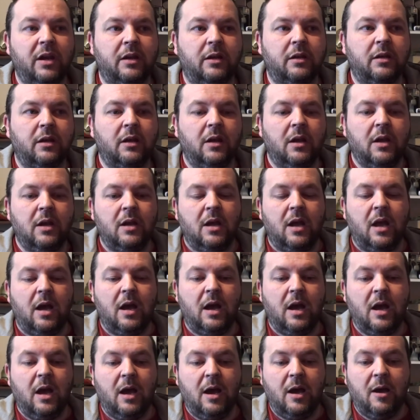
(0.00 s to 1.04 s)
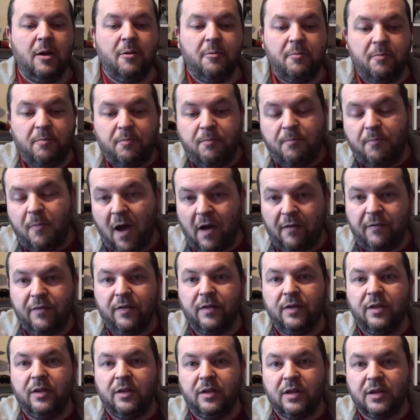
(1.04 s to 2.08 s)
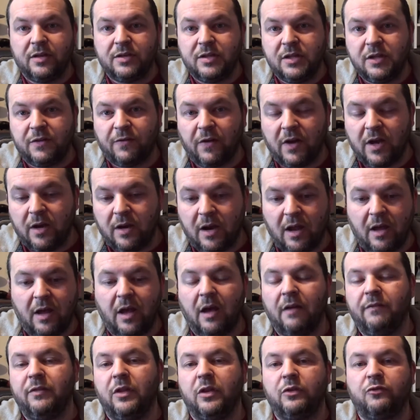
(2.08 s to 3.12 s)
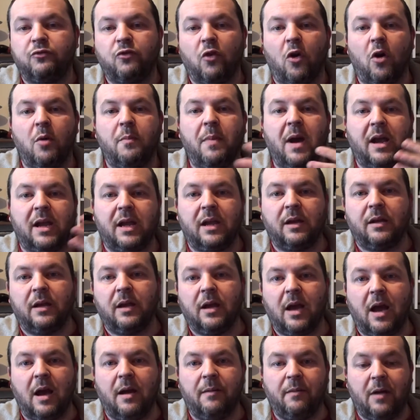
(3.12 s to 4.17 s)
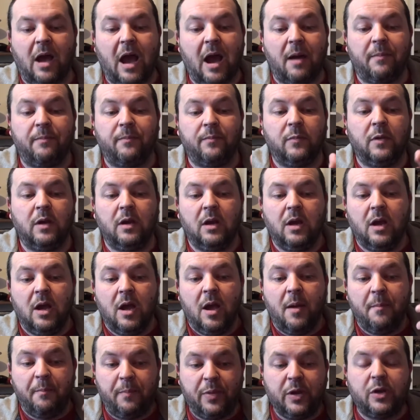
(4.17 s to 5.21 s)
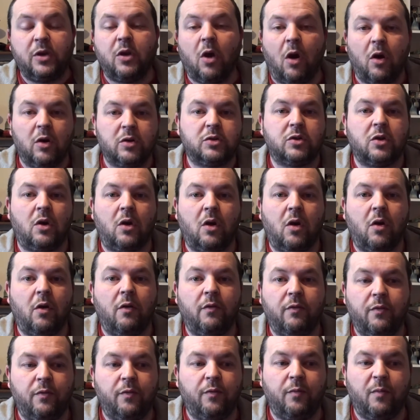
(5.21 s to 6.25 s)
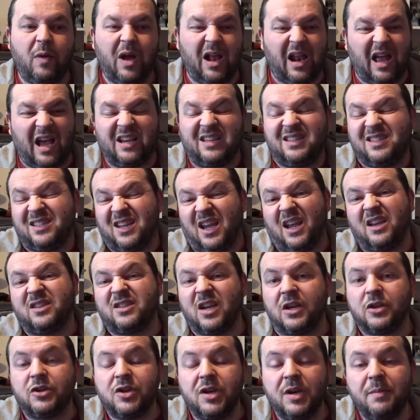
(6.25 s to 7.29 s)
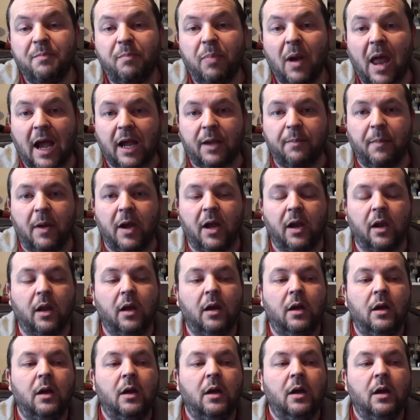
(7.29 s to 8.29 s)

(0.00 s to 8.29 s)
it having the ceasefire and having the drawback happen because of, well, it's essentially blackmail.